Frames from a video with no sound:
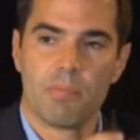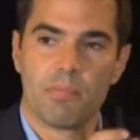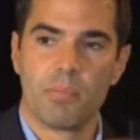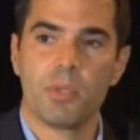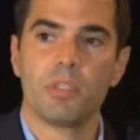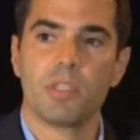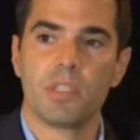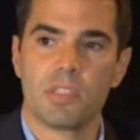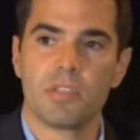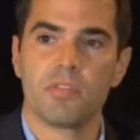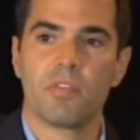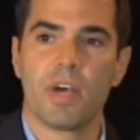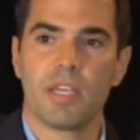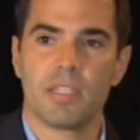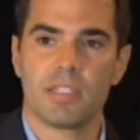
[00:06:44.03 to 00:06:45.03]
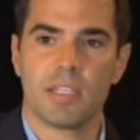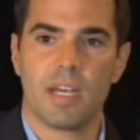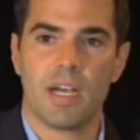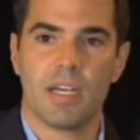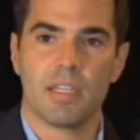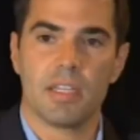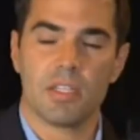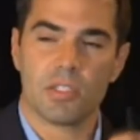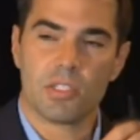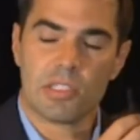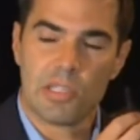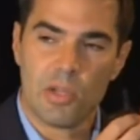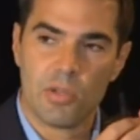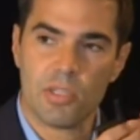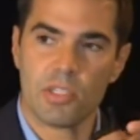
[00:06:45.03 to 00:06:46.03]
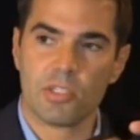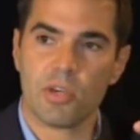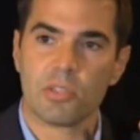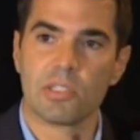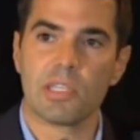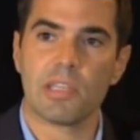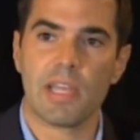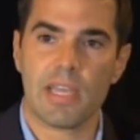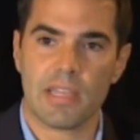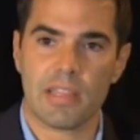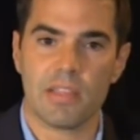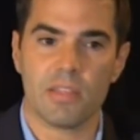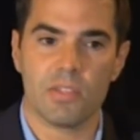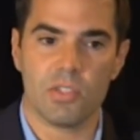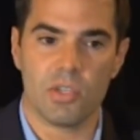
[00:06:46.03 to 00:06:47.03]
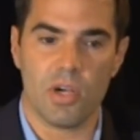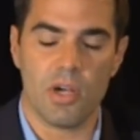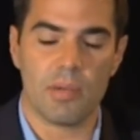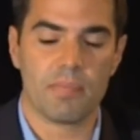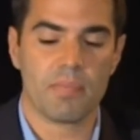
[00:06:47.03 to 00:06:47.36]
put this device on, and slowly start to lengthen the jaw.